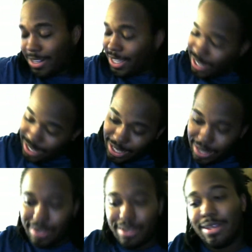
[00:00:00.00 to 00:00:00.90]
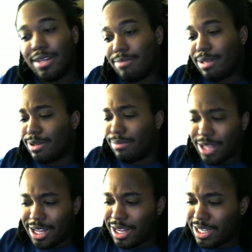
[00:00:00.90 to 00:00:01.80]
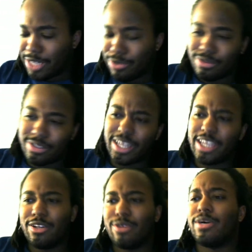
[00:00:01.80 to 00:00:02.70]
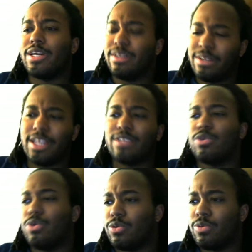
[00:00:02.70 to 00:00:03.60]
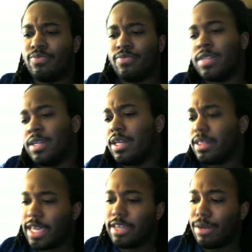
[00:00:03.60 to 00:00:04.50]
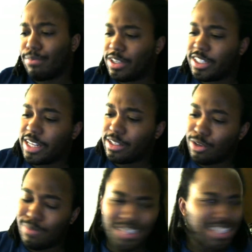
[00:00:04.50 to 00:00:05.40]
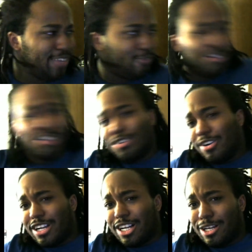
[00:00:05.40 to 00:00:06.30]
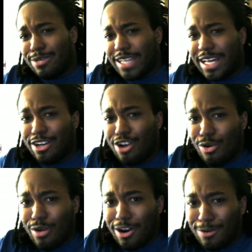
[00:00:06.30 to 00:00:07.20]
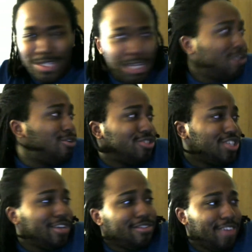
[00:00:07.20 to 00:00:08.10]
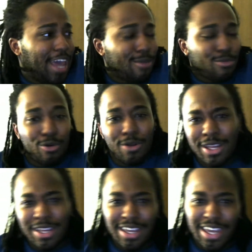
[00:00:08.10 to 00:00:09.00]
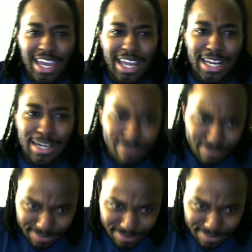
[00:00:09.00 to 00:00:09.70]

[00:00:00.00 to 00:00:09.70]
the king. Blah, blah, blah. And King Riku was like, you know what? That's cool. Thank you, I appreciate it so much. And then Fujitora comes out of nowhere. I was like, oh shit, the Admiral. And